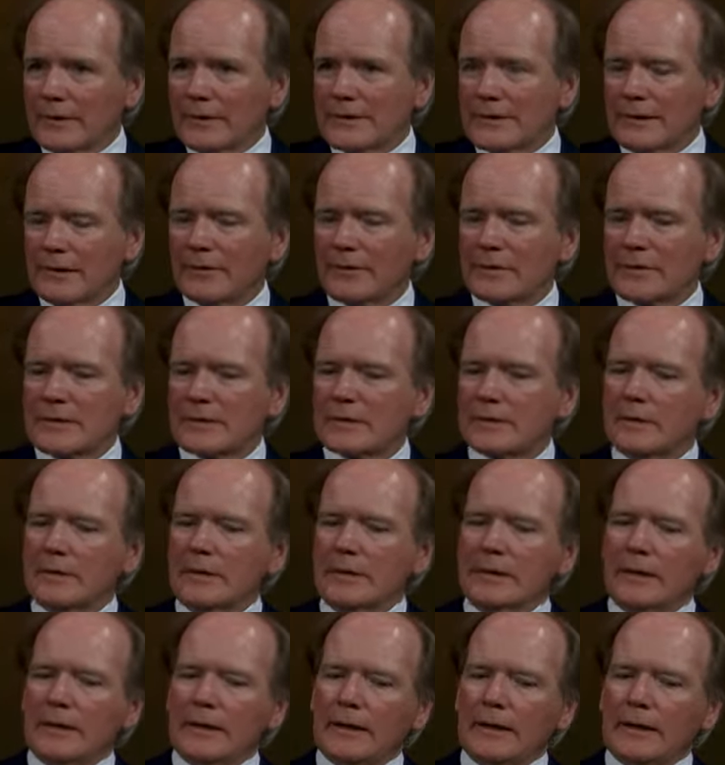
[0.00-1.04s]
secrets.
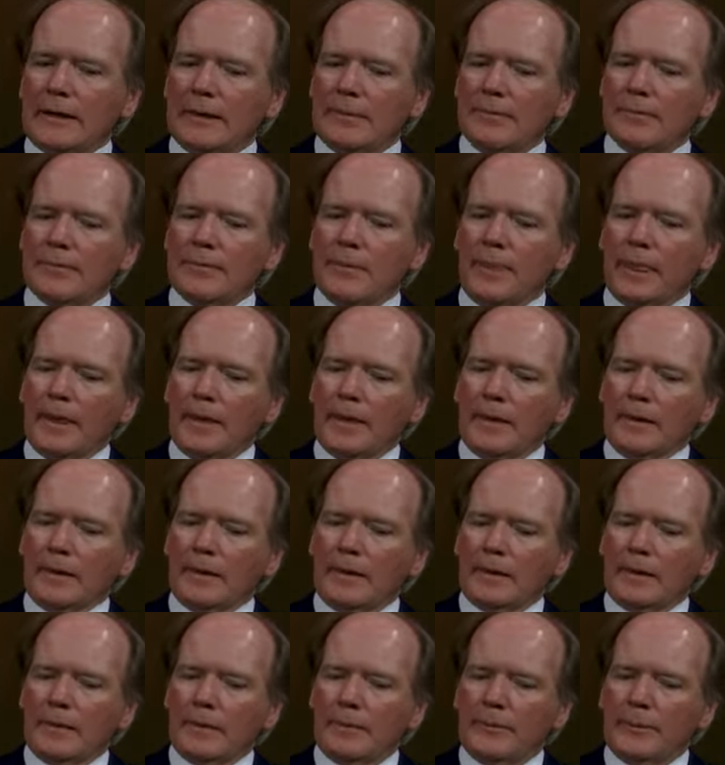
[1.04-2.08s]
Um,
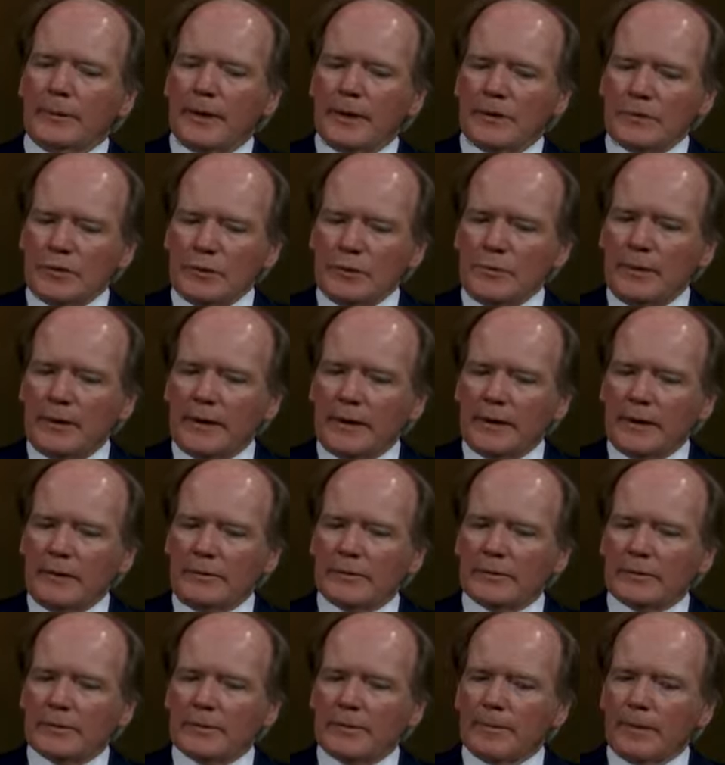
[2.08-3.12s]
but I do
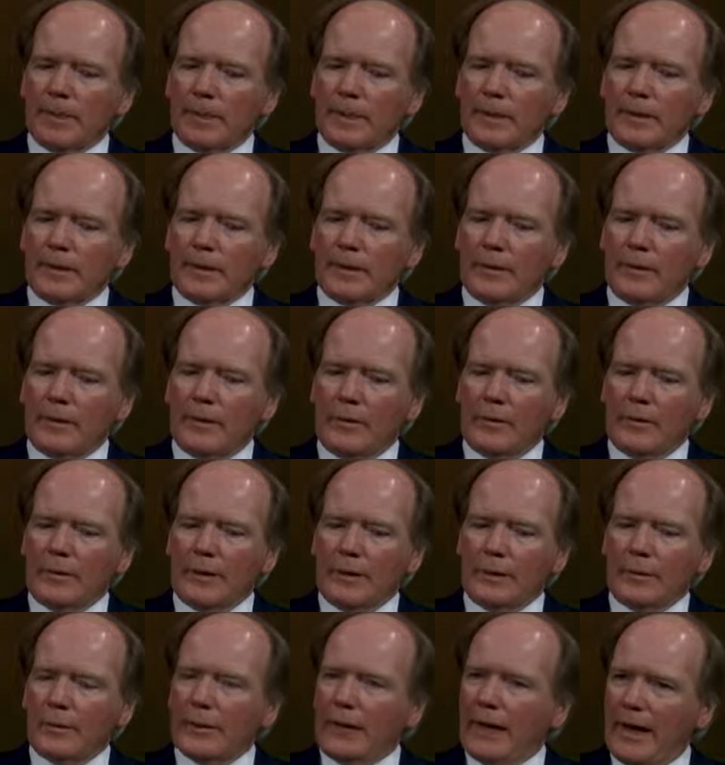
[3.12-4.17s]
believe
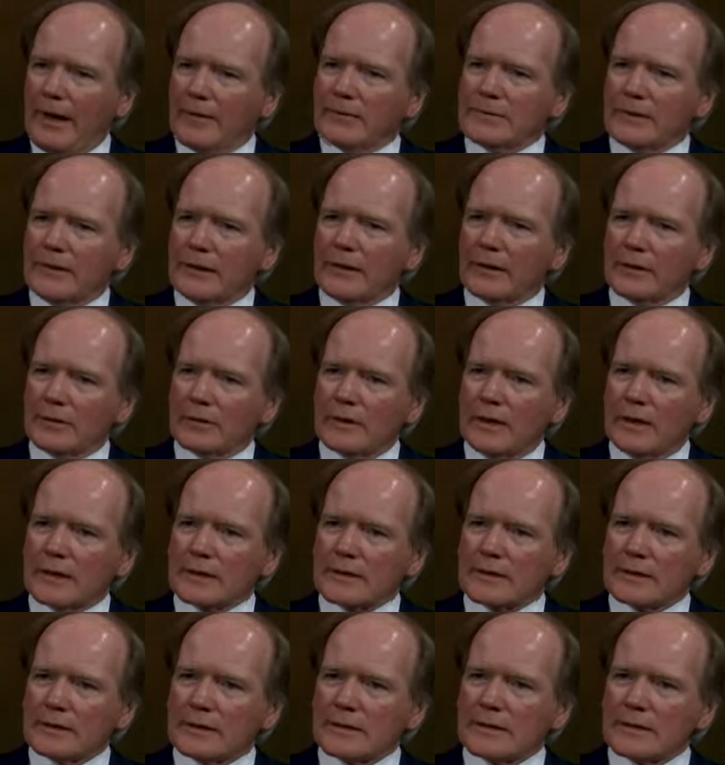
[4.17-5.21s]
that we have to get
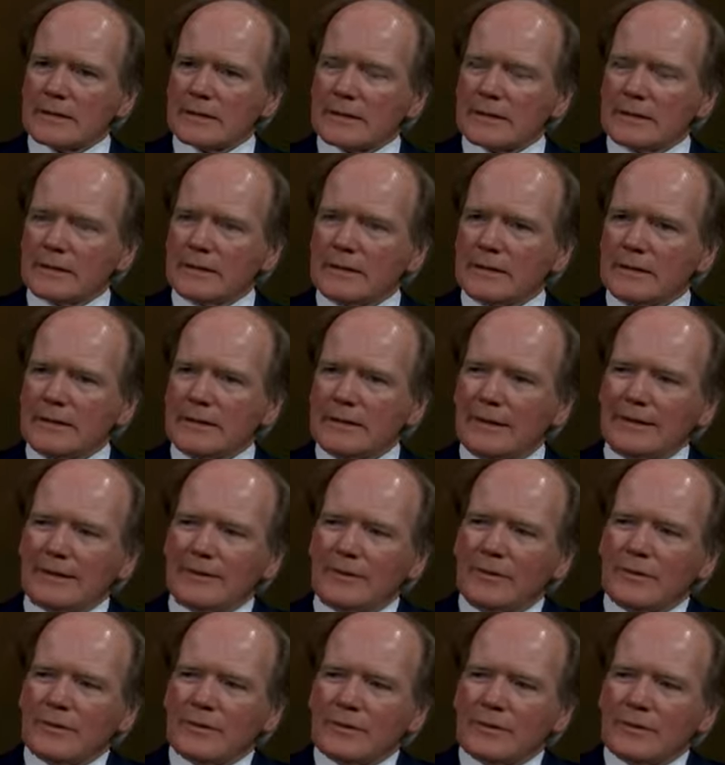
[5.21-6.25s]
across it's you
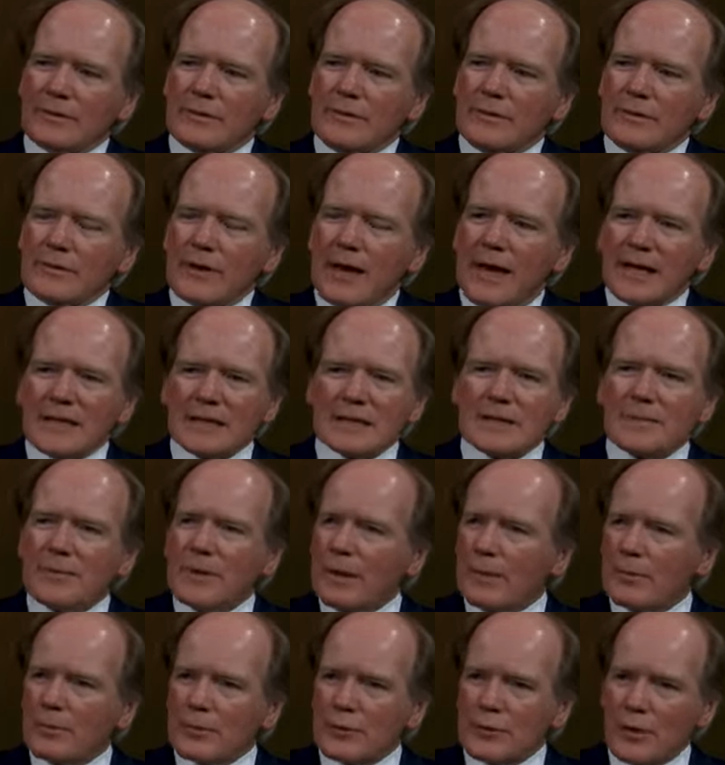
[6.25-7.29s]
know, there, there has to be
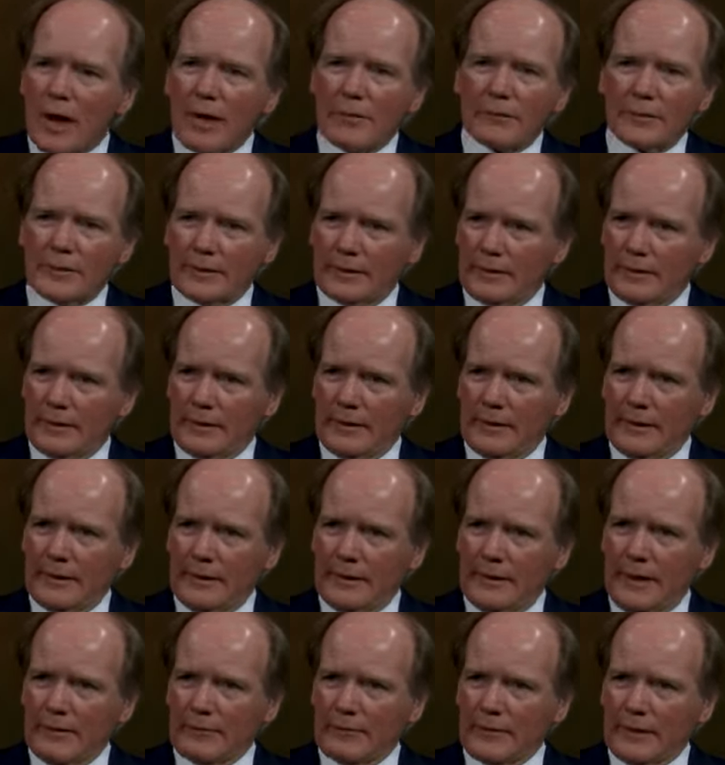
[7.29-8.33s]
a profit in,
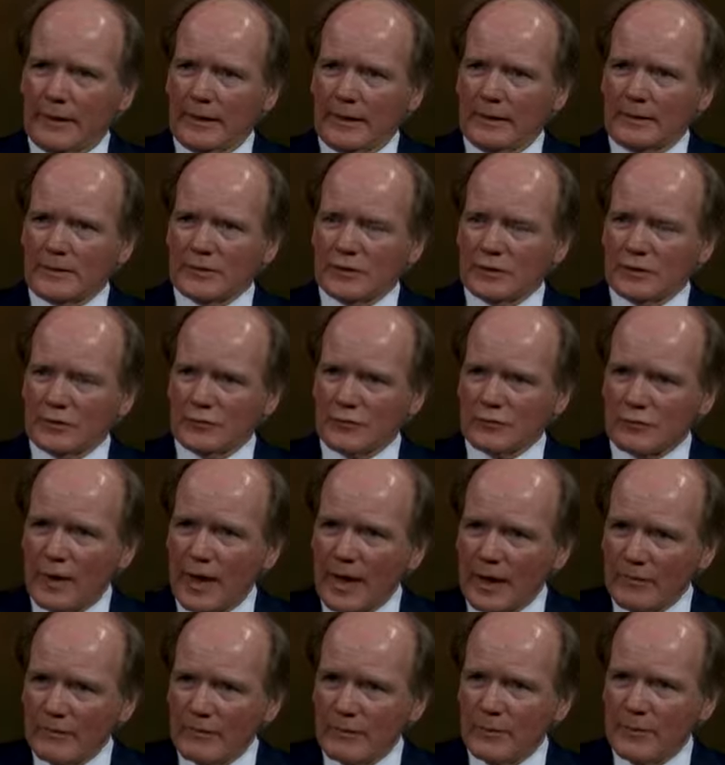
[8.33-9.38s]
in everything to
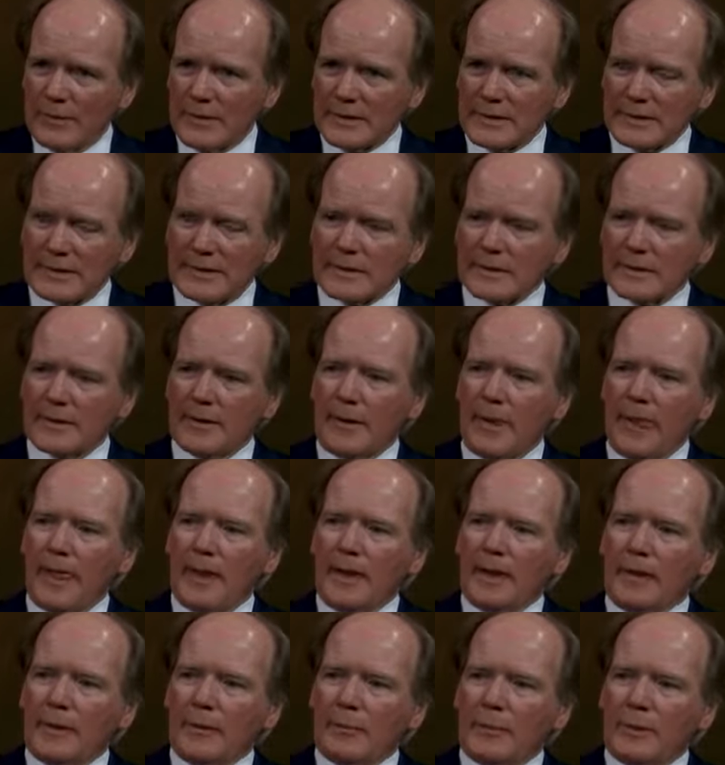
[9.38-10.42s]
drive a business.
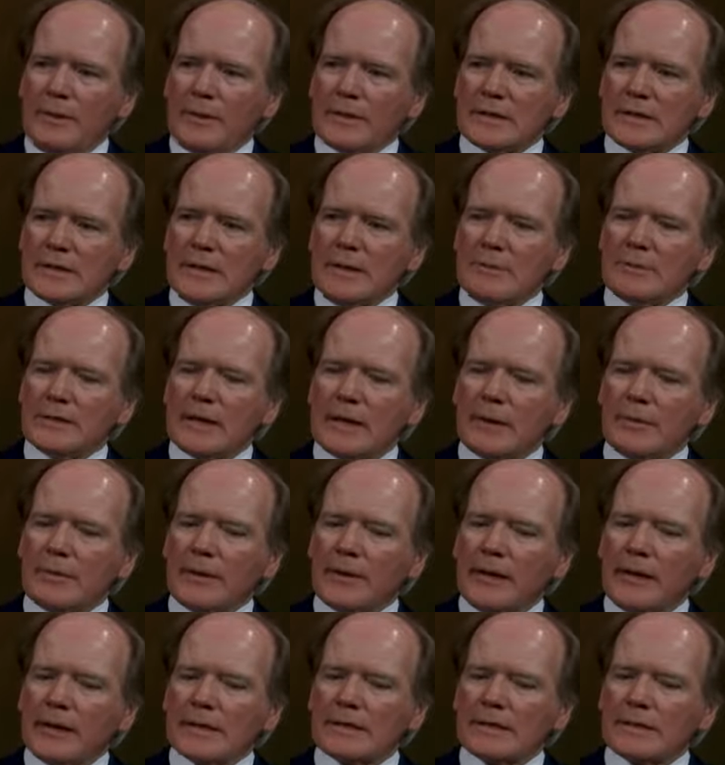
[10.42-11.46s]
But at the same time,
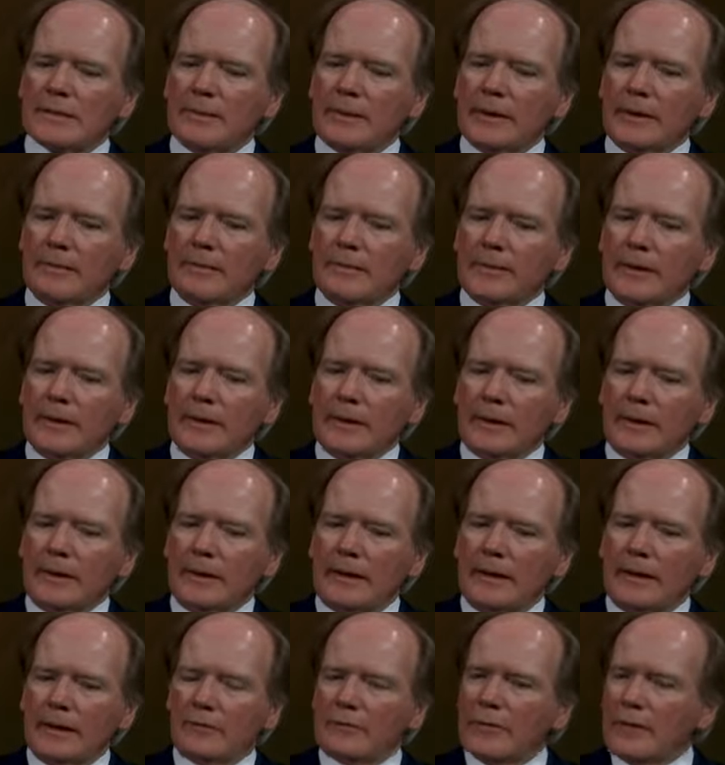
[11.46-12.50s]
there has to be
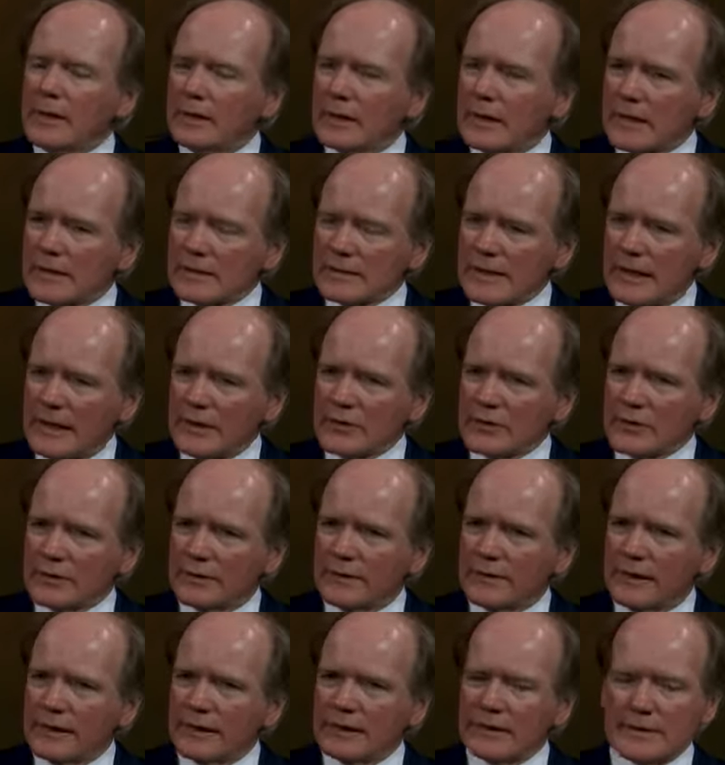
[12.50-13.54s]
a realization
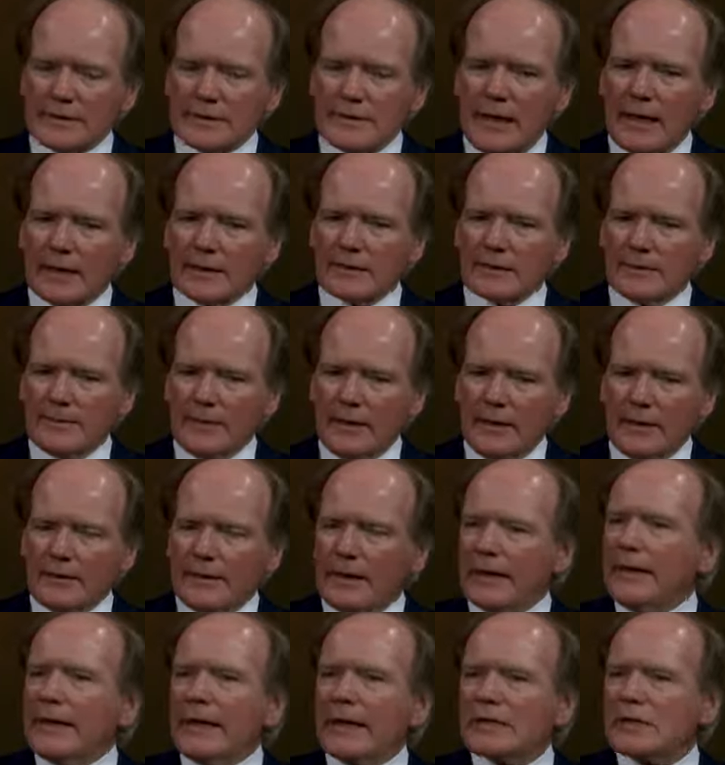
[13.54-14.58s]
that it's not
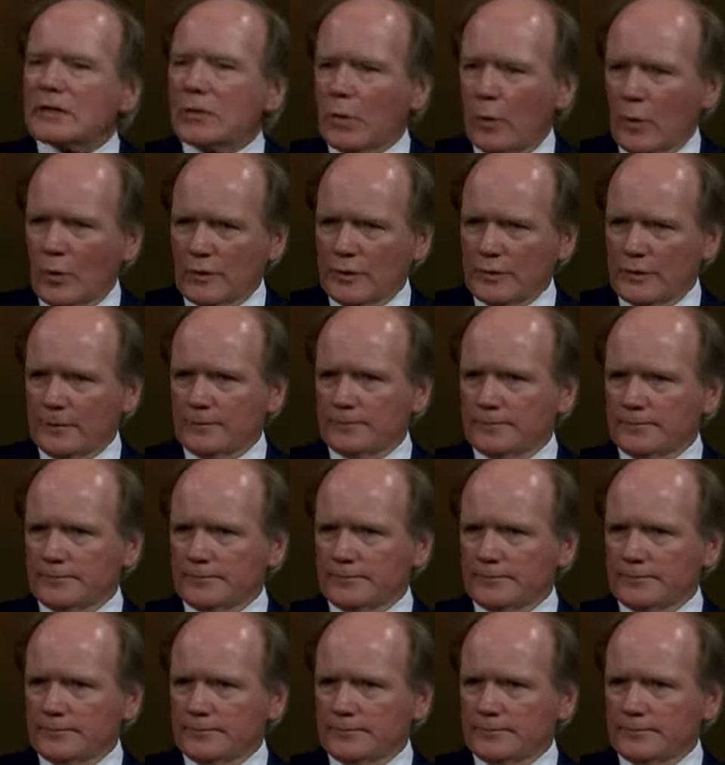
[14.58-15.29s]
the next quarter